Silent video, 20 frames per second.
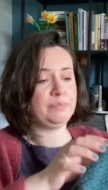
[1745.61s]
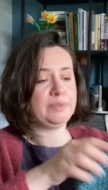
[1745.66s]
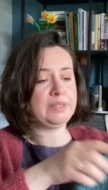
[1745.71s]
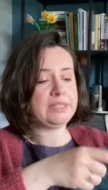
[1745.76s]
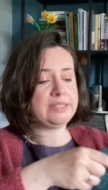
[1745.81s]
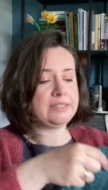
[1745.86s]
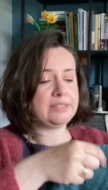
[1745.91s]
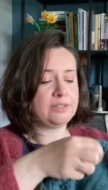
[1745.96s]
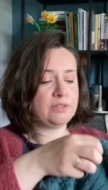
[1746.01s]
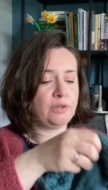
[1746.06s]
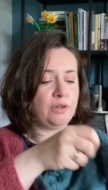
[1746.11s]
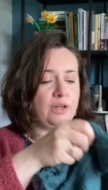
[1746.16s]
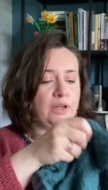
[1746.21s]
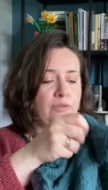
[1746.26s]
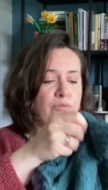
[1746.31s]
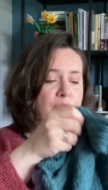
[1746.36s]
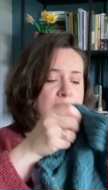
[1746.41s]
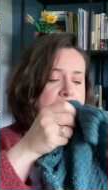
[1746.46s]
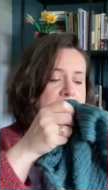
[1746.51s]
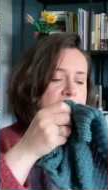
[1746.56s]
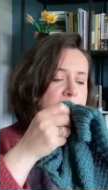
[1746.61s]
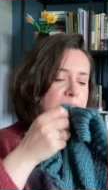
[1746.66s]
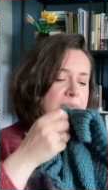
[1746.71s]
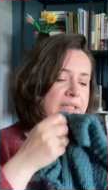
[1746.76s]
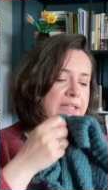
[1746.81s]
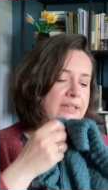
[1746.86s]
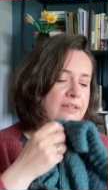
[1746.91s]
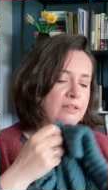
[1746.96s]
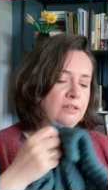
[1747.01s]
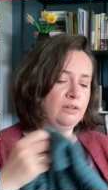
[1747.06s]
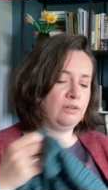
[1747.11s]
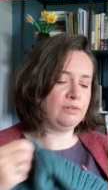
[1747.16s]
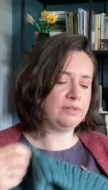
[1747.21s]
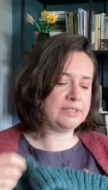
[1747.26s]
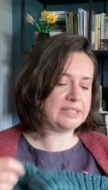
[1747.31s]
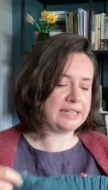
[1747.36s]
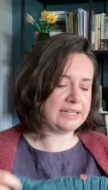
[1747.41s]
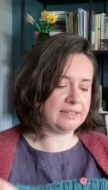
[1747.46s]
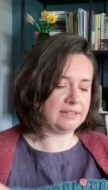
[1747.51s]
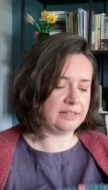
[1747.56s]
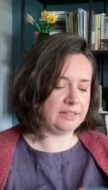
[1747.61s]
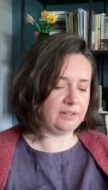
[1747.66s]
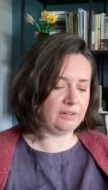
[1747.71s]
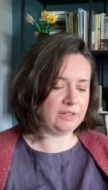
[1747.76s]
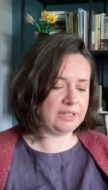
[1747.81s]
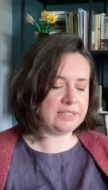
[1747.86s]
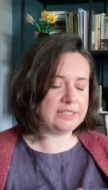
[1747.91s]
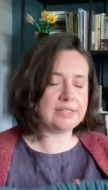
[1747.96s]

this has got a reasonably long deadline on it.